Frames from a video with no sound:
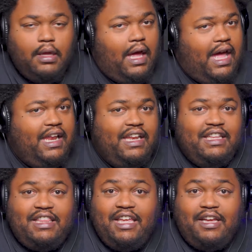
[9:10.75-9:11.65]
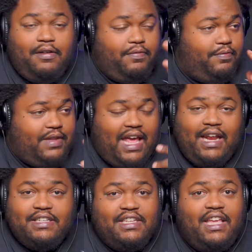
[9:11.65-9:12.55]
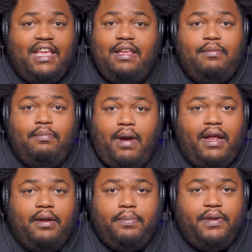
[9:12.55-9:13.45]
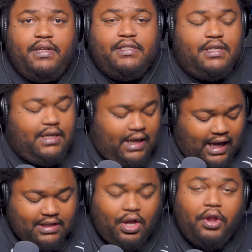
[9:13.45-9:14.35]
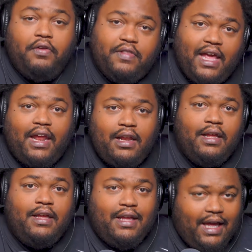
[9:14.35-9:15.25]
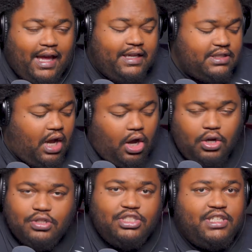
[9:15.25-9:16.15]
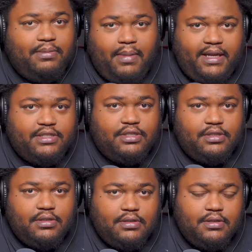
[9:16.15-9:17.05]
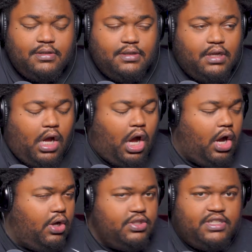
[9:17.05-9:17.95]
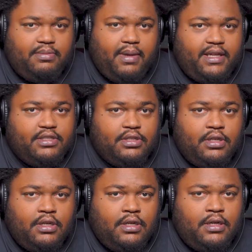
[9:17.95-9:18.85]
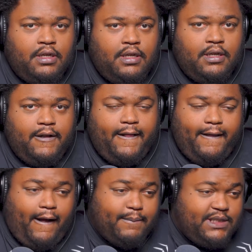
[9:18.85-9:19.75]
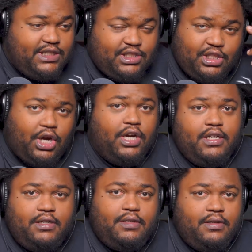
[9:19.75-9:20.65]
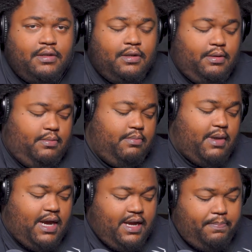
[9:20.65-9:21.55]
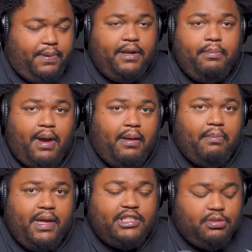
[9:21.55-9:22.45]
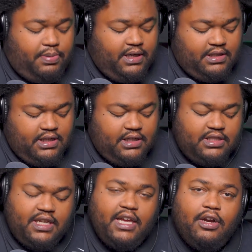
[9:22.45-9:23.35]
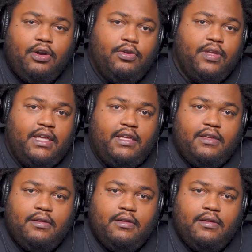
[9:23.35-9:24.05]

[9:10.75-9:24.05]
I didn't think of that as an E minor pentatonic. I thought of that as all G major. All G major. I'm just starting my major pentatonic scale on E.